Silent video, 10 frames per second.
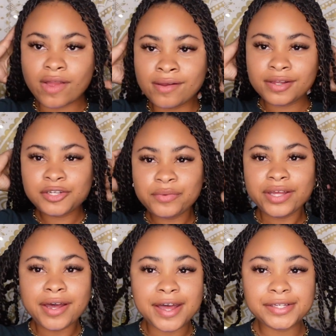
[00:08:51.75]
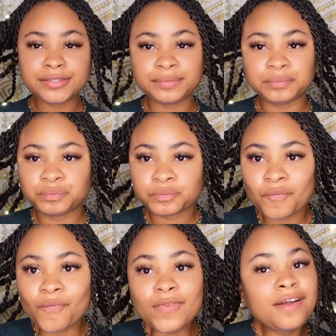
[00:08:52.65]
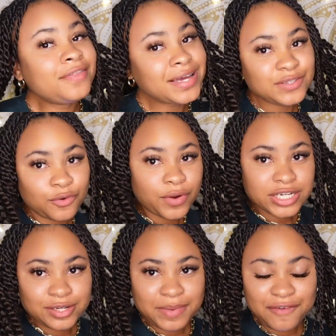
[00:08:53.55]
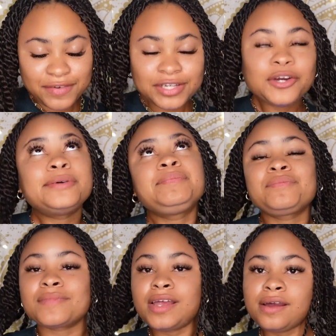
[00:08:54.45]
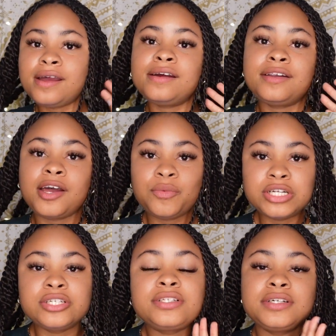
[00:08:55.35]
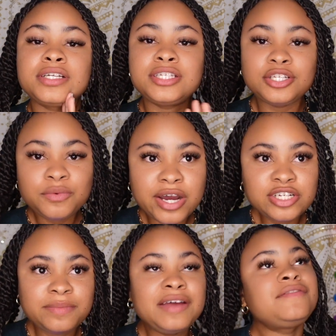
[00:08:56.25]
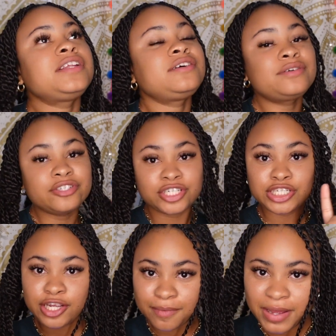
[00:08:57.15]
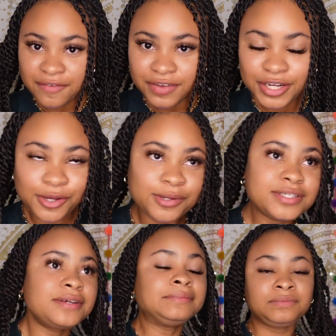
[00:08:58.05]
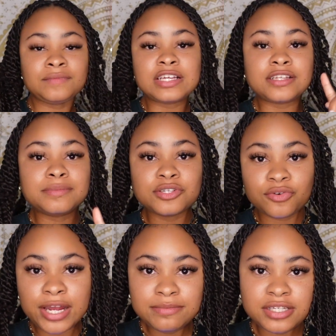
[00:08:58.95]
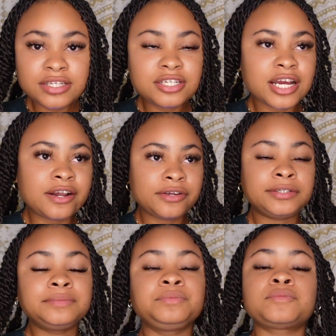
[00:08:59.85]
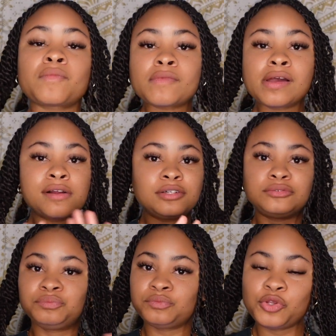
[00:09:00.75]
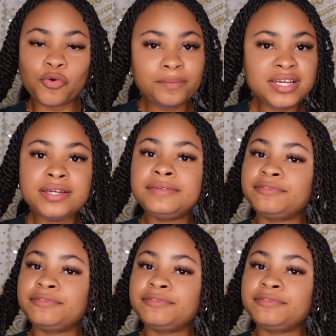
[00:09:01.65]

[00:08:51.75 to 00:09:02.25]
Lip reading: Anyway, guys, thanks for watching my video, and I want you to continue watching my videos, share my videos, subscribe to the channel. Don't be